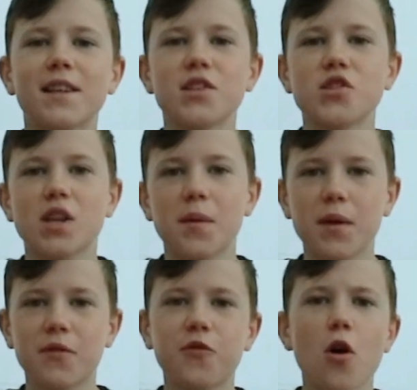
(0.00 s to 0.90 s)
guys, it's
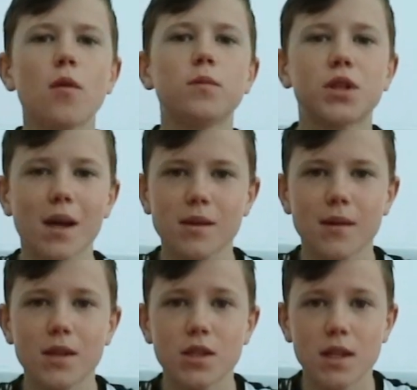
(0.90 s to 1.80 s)
Jamie from Jazz
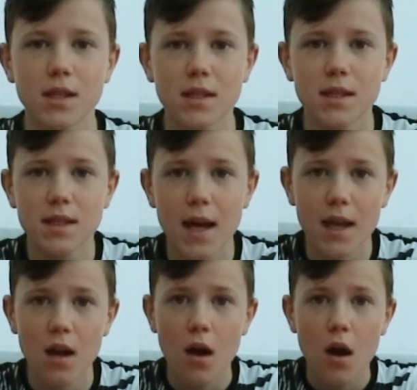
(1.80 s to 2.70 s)
and
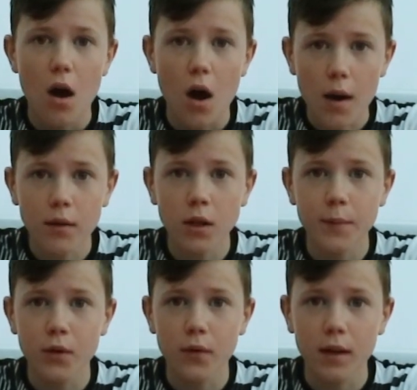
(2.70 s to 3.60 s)
today I'm going to
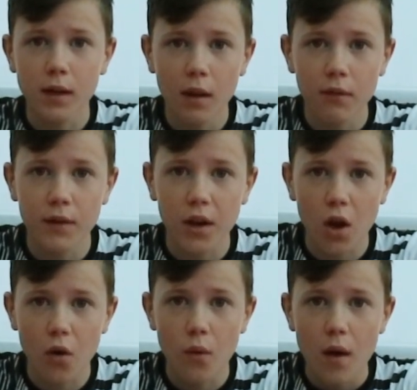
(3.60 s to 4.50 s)
be doing another
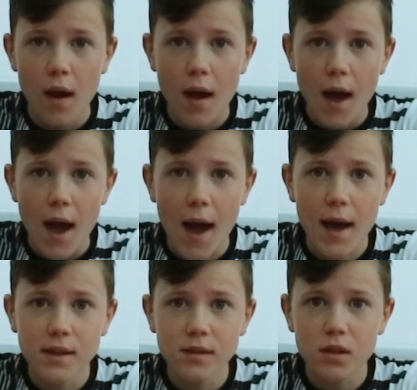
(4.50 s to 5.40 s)
video
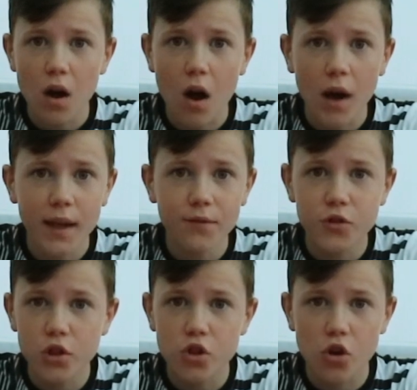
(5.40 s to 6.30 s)
and I
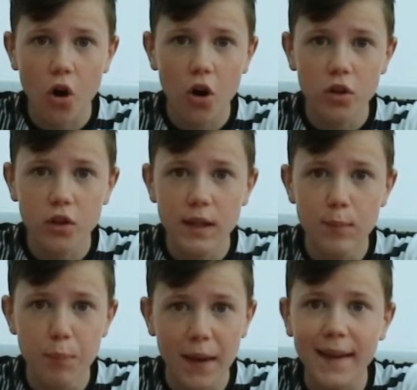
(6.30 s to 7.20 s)
just got the
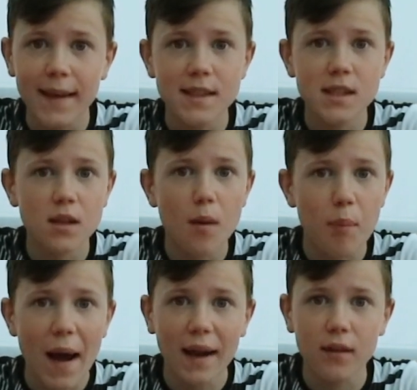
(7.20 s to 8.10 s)
biggest
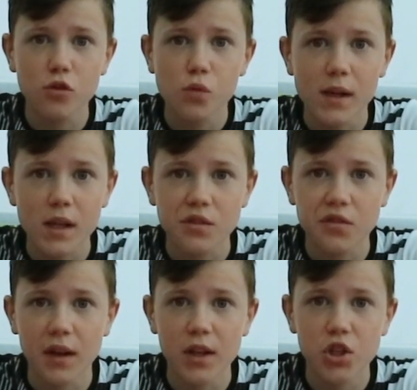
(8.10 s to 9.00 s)
bag of Swedish
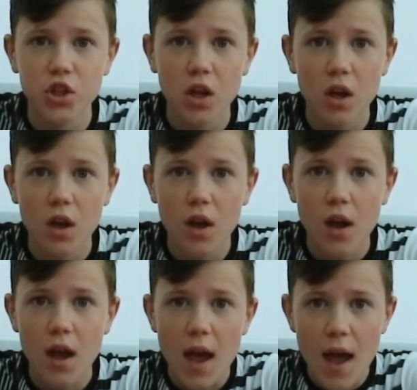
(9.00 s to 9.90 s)
fish
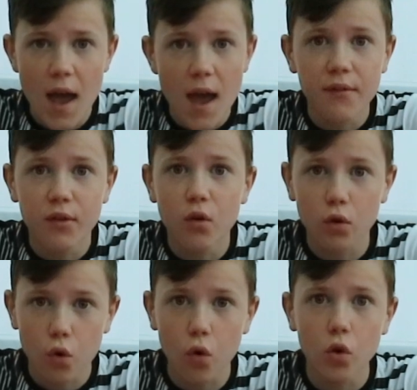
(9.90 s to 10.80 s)
ever
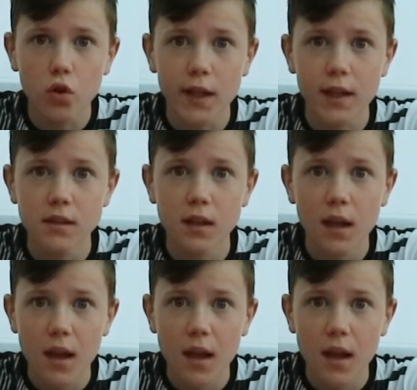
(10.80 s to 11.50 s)
recorded,